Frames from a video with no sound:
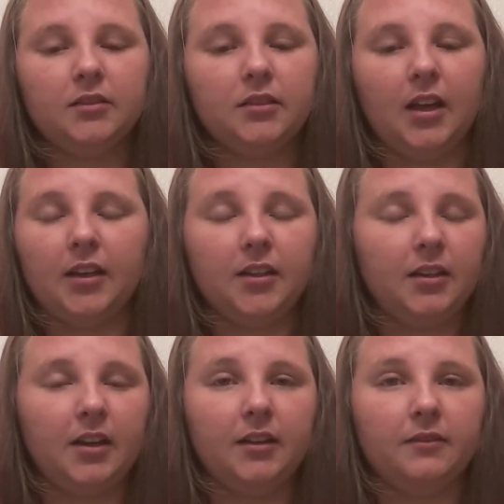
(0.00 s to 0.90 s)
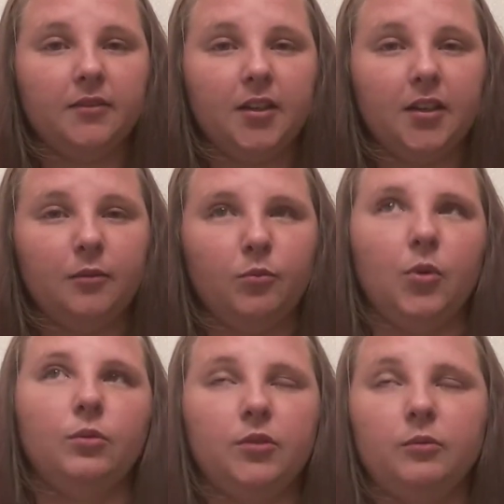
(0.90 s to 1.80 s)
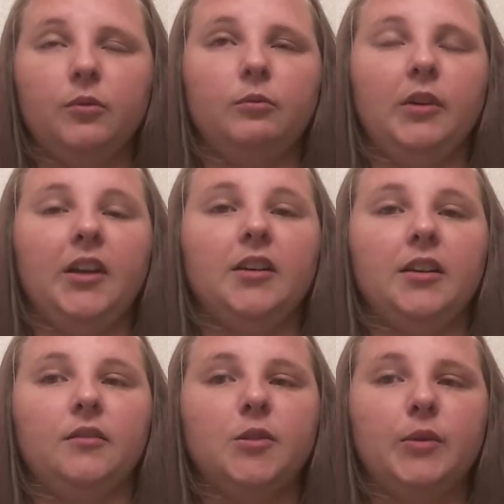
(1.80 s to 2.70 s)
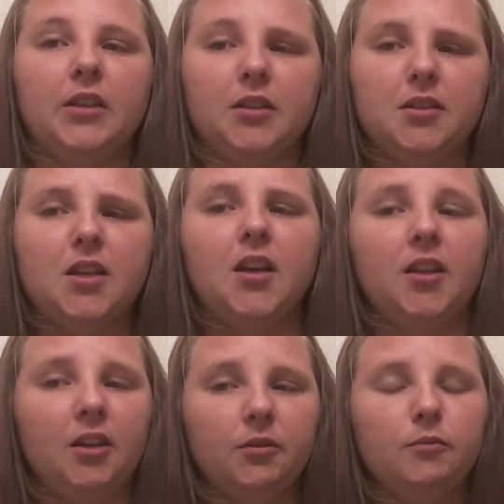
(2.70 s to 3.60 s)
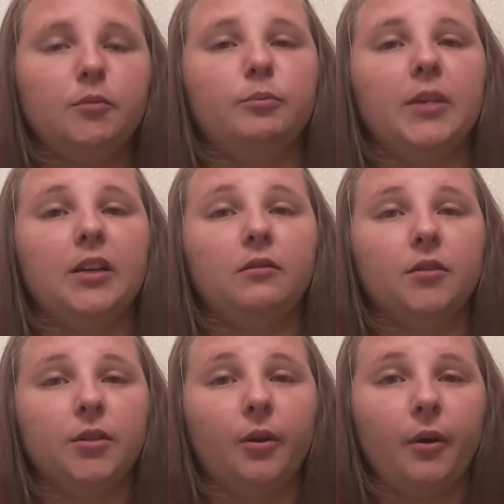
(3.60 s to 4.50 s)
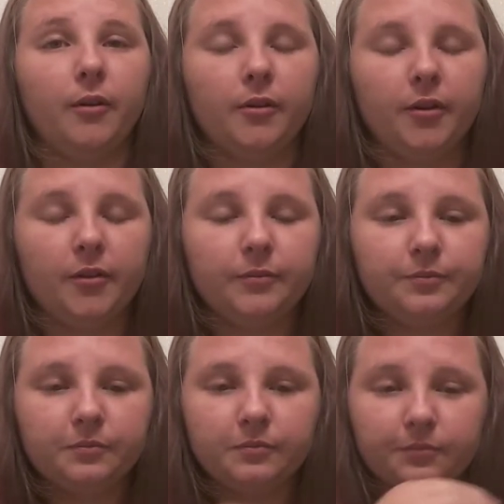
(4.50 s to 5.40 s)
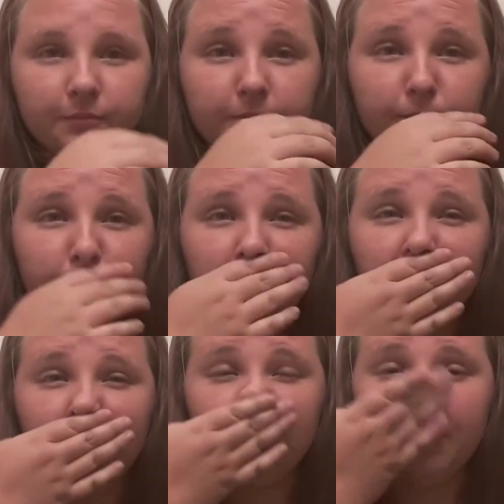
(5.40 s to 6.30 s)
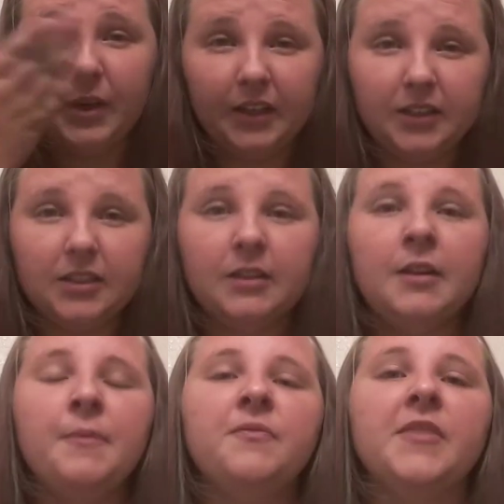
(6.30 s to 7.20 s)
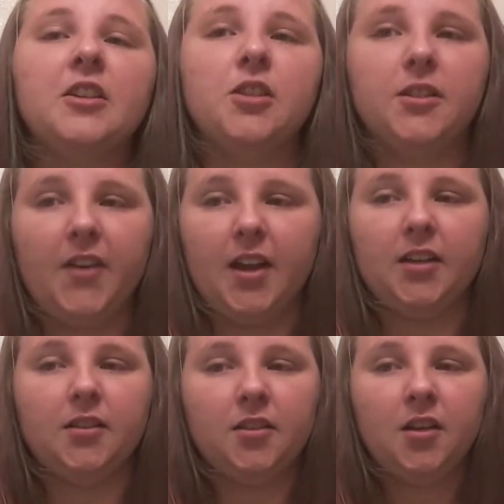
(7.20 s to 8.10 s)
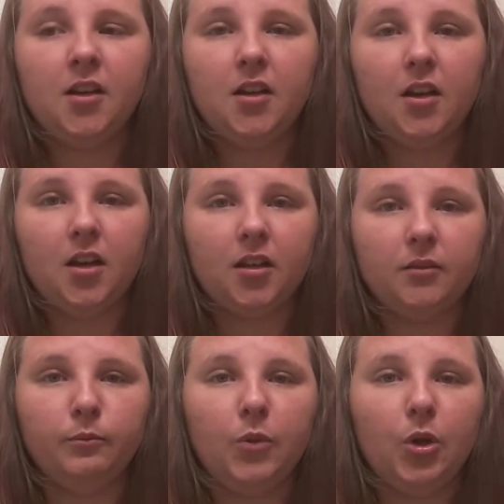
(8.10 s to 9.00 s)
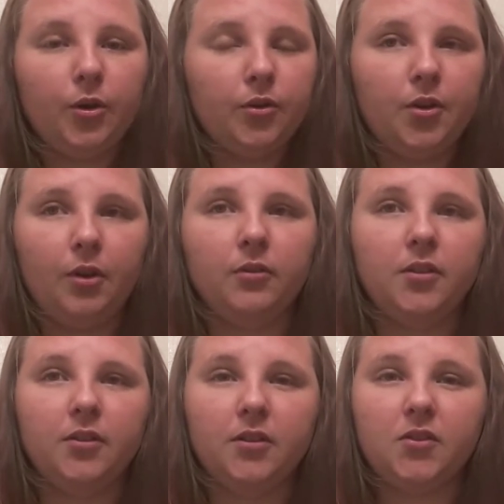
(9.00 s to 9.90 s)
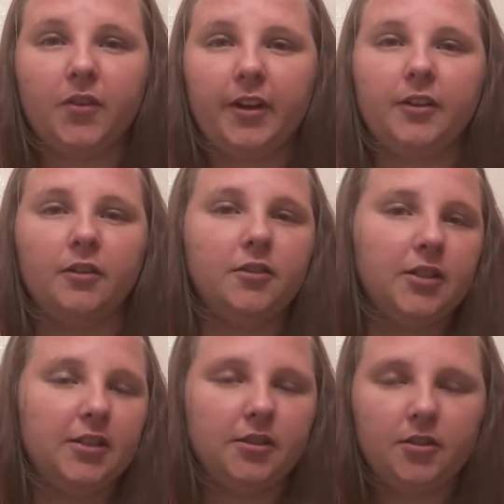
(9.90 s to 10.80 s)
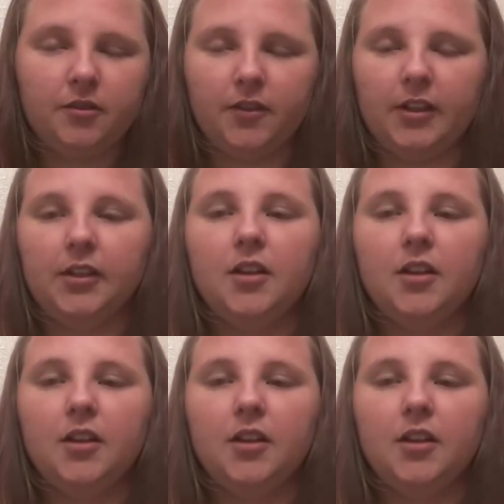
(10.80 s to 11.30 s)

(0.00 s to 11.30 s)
I didn't have like multiple breakdowns, because that would make it really hard on her. But she's fine. Her colon is fine, her intestines are fine.